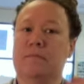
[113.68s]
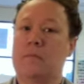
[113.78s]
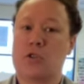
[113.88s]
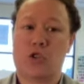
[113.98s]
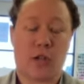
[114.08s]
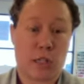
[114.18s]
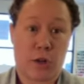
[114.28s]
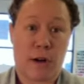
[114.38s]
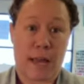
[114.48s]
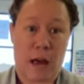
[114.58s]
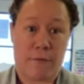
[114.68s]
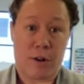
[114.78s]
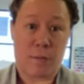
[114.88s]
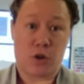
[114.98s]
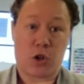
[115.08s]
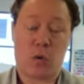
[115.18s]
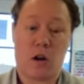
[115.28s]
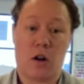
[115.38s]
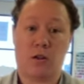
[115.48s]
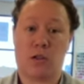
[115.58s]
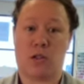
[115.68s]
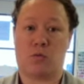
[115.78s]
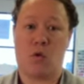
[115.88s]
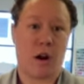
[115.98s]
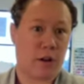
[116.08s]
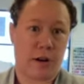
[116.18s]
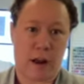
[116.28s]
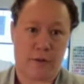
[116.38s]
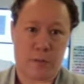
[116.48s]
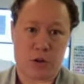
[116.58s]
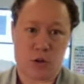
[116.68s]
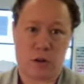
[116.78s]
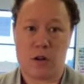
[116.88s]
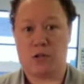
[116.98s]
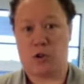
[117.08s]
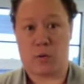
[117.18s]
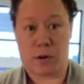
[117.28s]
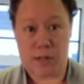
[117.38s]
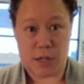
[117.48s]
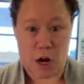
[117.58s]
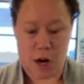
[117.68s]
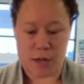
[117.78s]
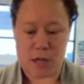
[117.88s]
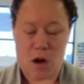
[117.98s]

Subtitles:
just learning how to free motion quilt, want to learn how to free motion quilt, don't know where to start,